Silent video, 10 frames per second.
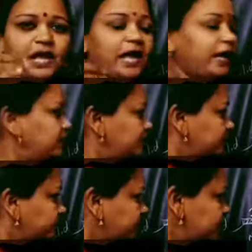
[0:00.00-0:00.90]
And
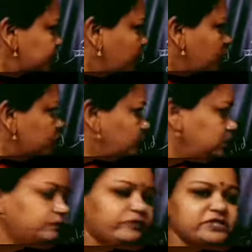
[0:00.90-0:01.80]
this molecule,
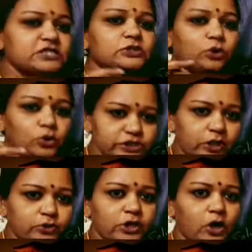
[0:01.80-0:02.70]
which is closer
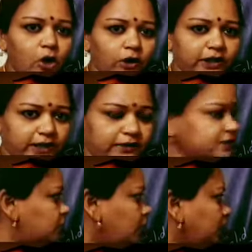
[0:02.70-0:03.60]
to the hot end, this
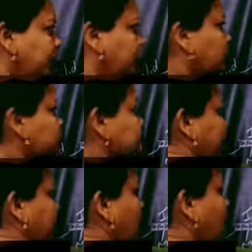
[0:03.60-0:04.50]
is the hot end, no
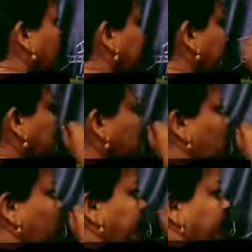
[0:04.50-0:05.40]
children, hot end to
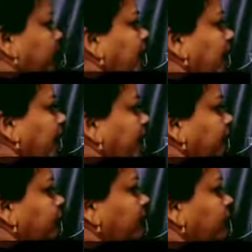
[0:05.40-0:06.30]
cold end.
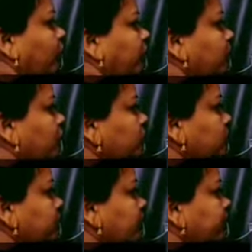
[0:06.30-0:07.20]
And from one
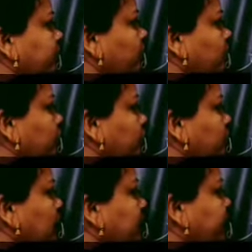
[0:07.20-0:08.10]
molecule to another molecule,
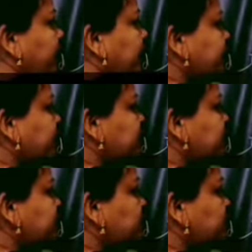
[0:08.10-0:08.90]
the heat energy